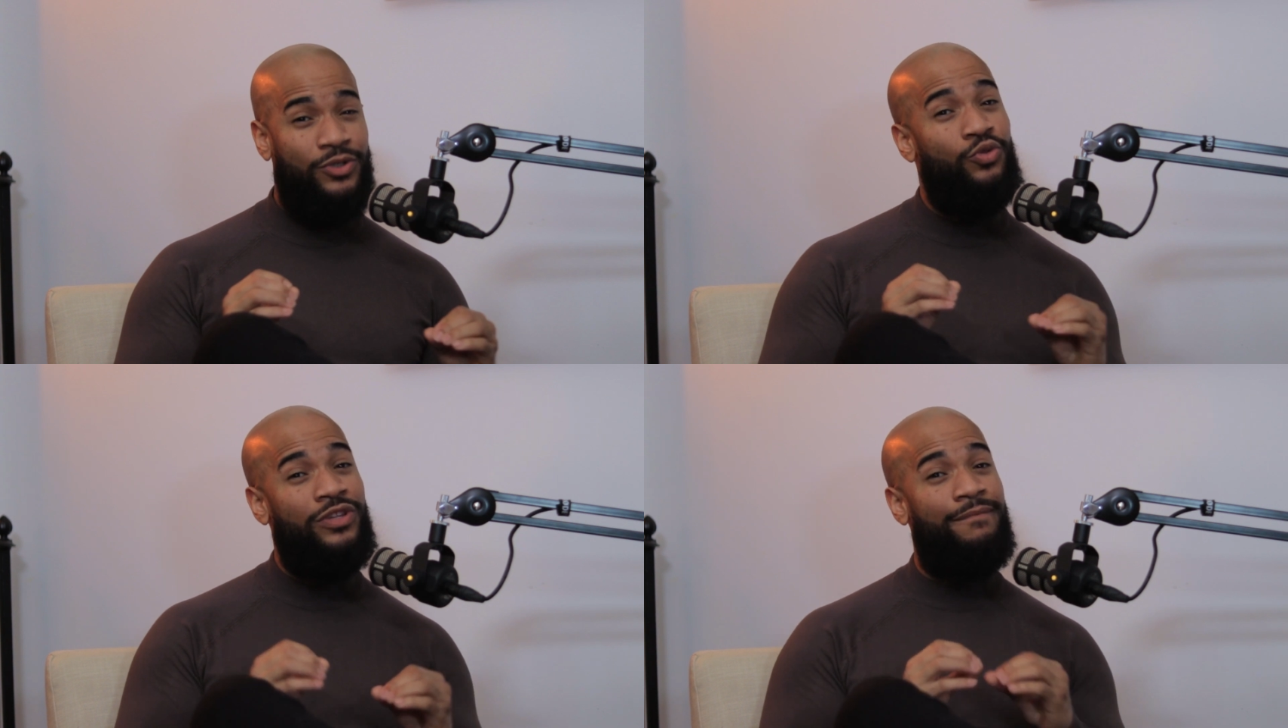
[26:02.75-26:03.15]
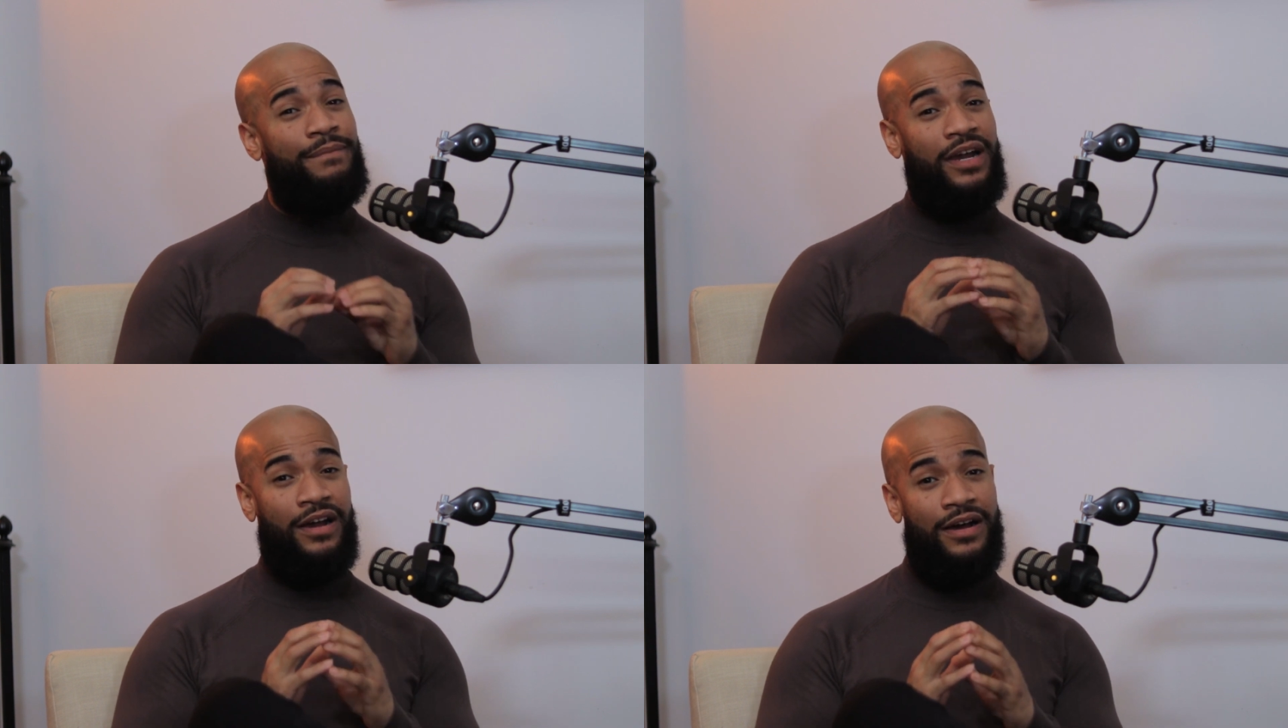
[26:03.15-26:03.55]
they've
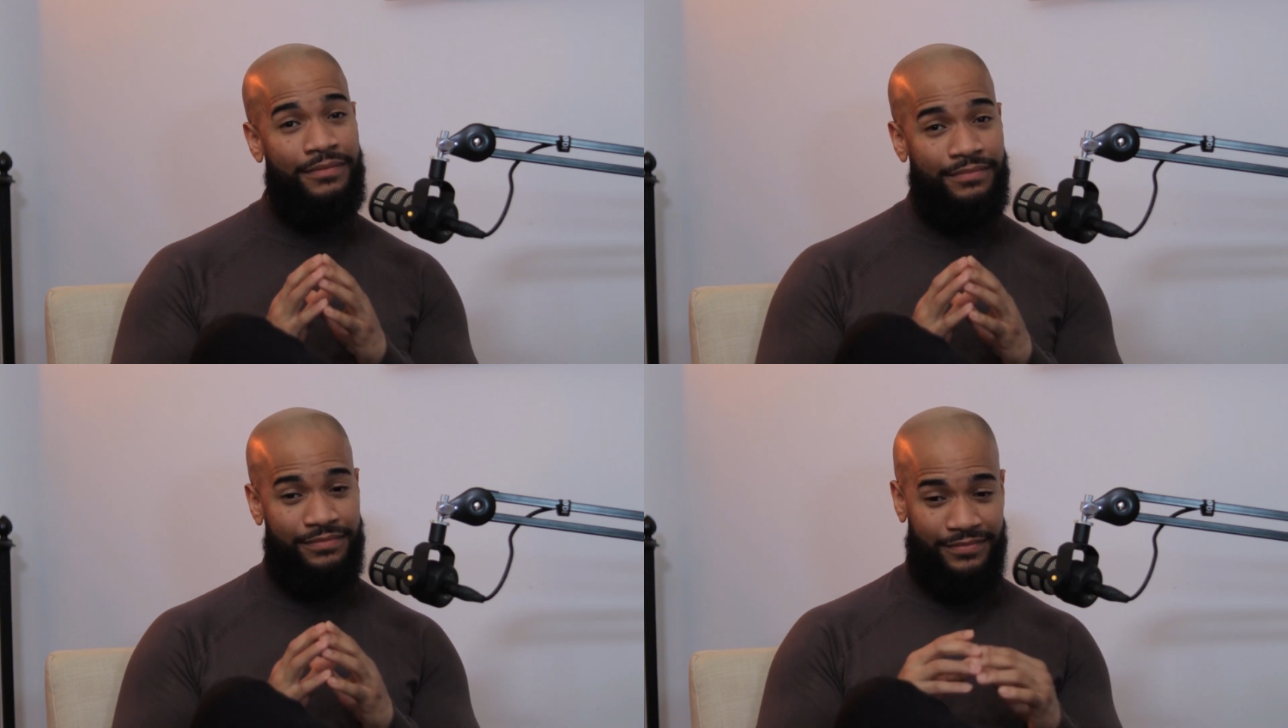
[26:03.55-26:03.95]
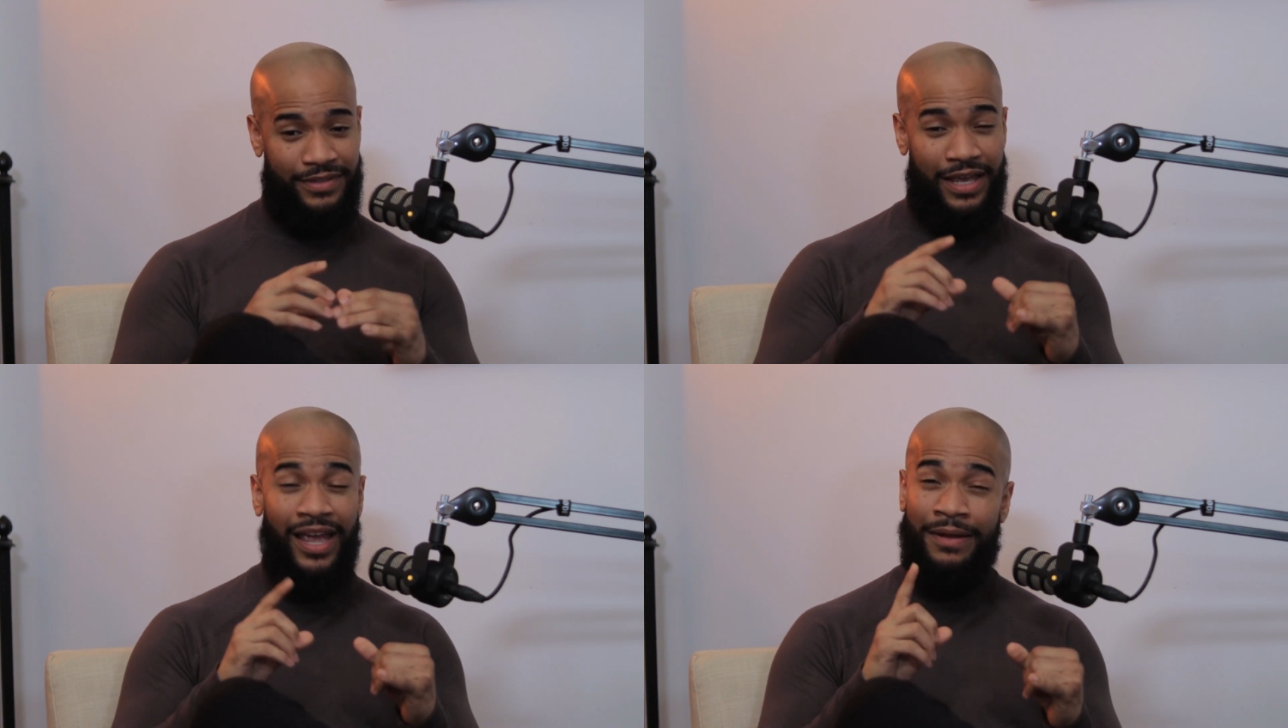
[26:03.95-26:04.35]
become
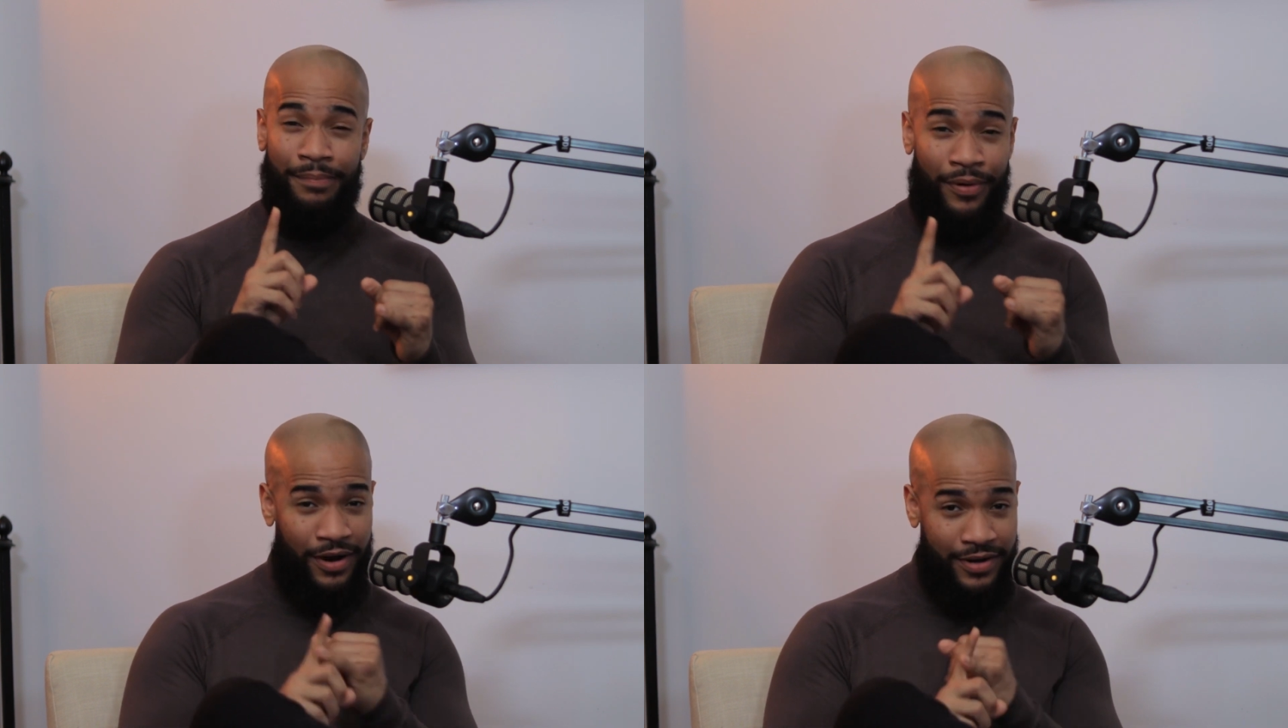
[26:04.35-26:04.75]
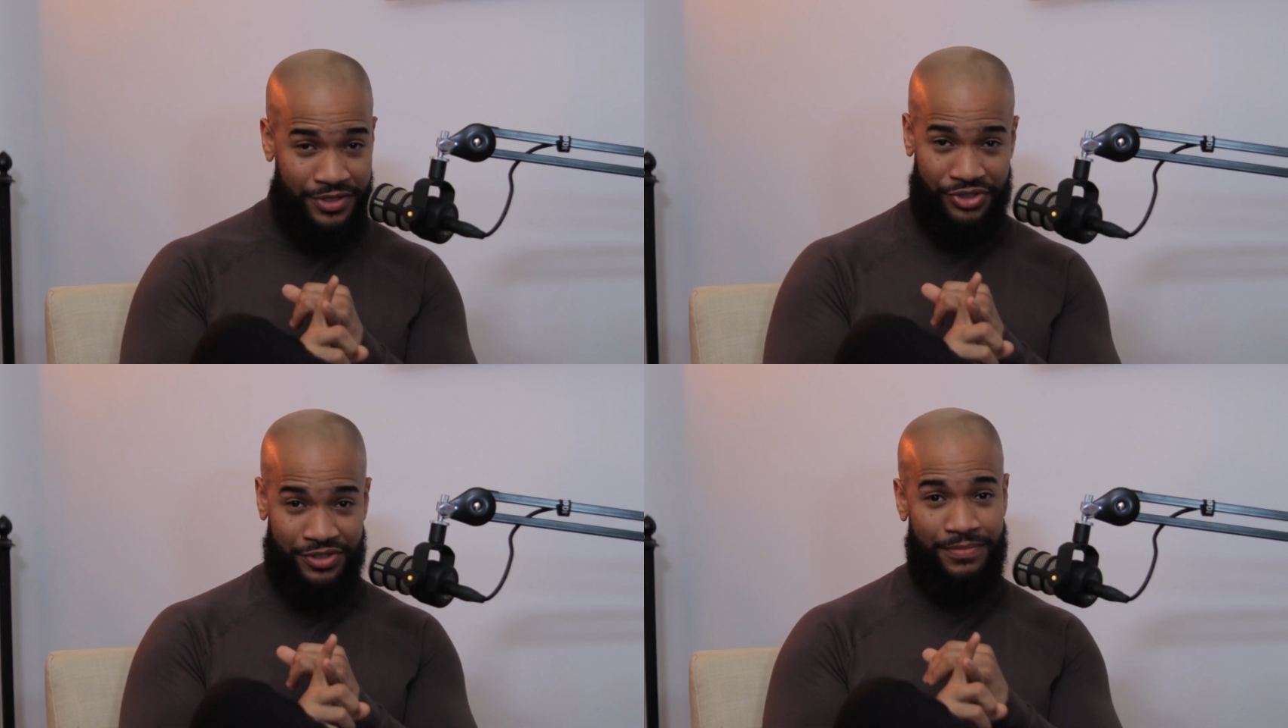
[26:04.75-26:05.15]
in
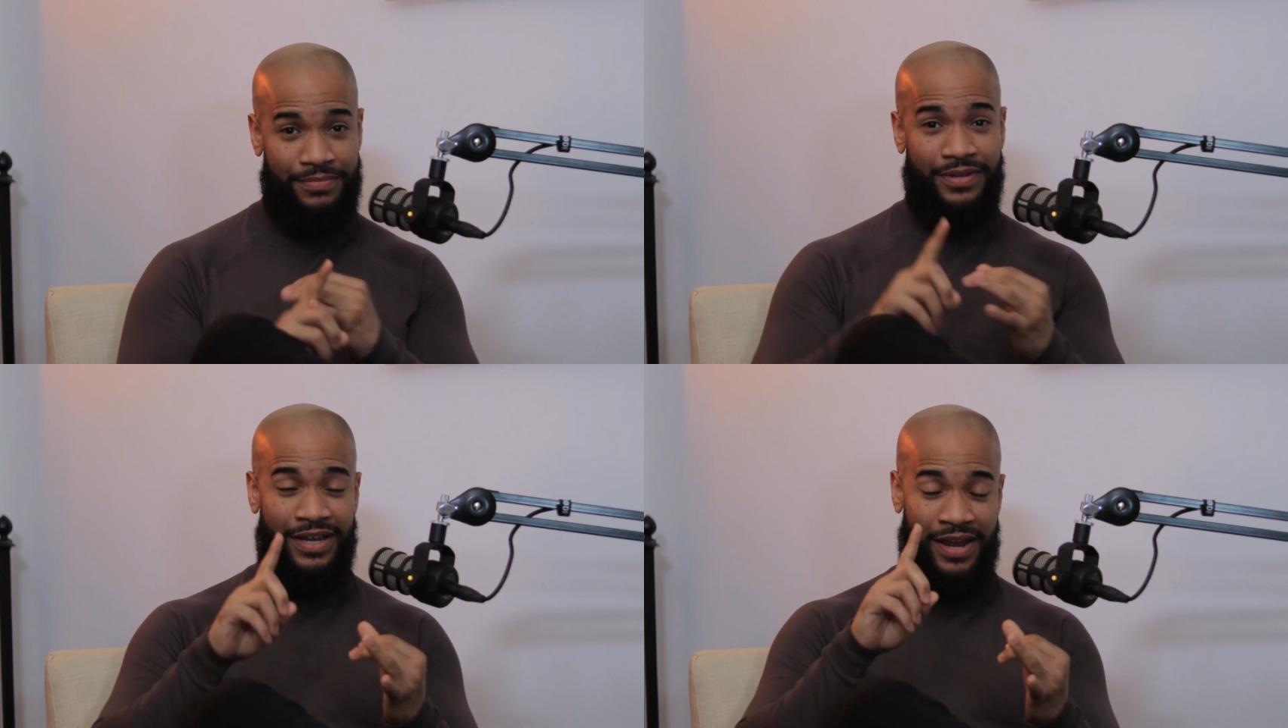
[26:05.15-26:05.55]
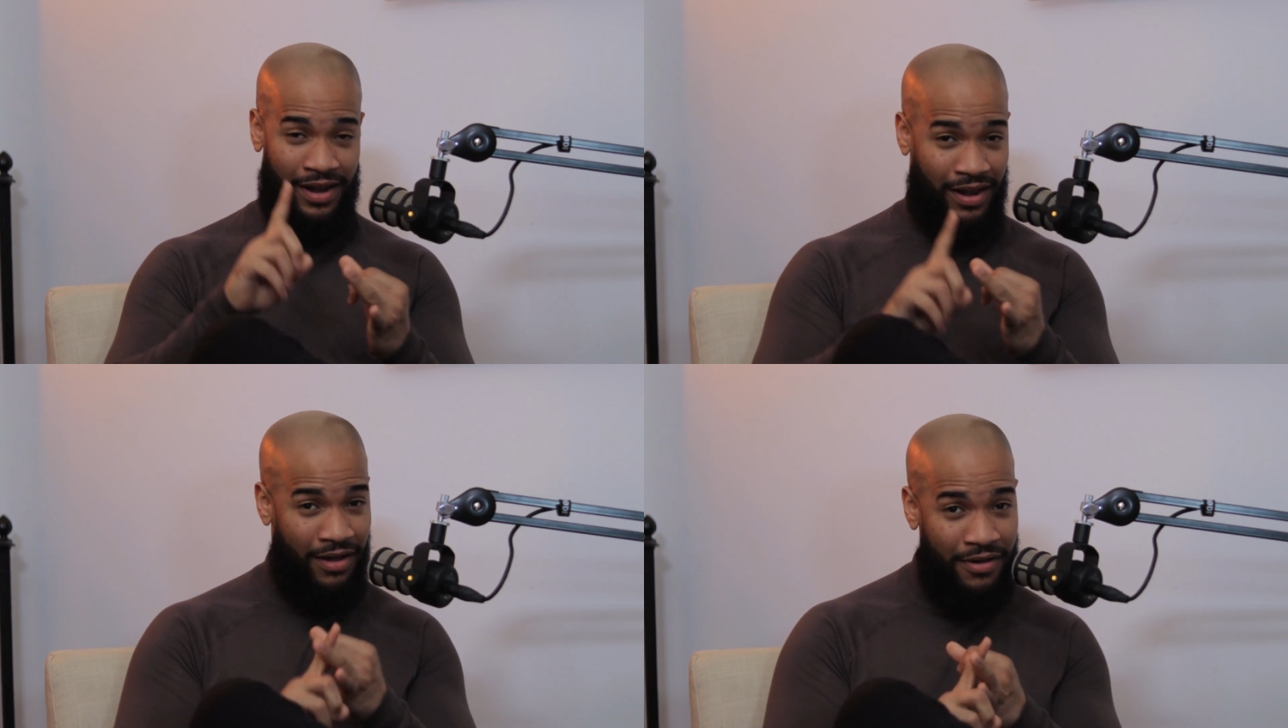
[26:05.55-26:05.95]
partnership, in
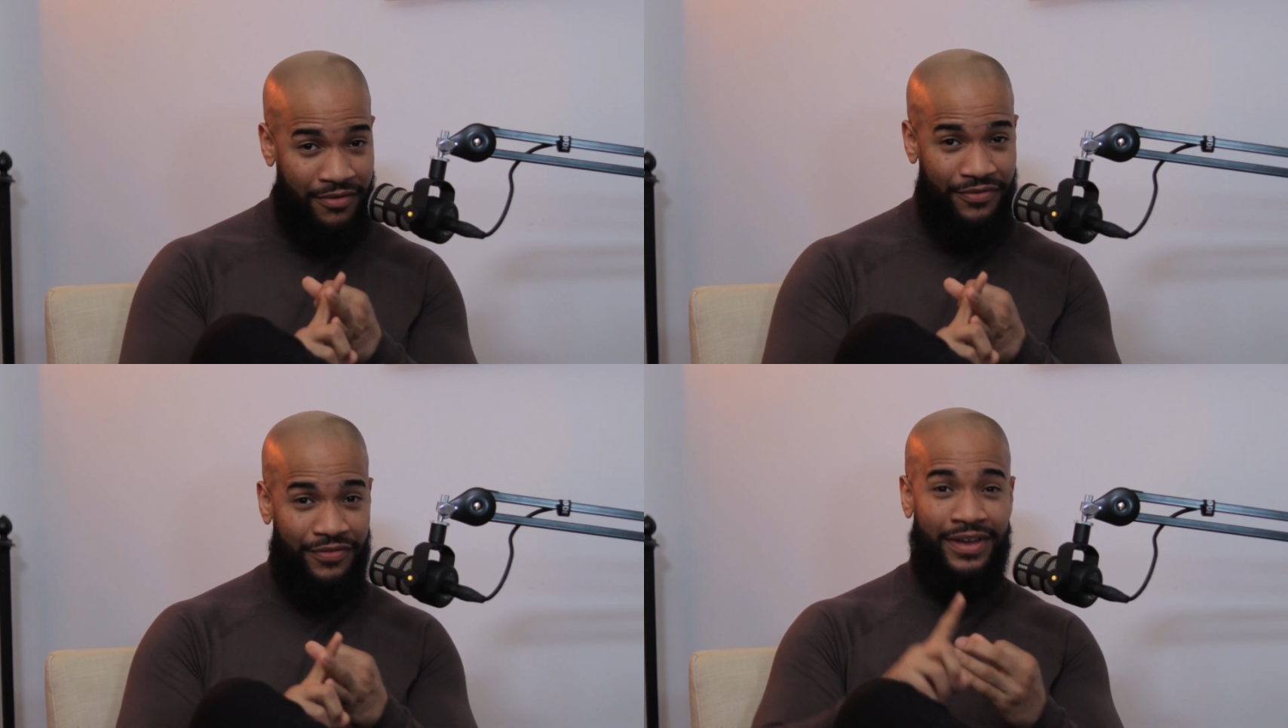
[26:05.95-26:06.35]
love,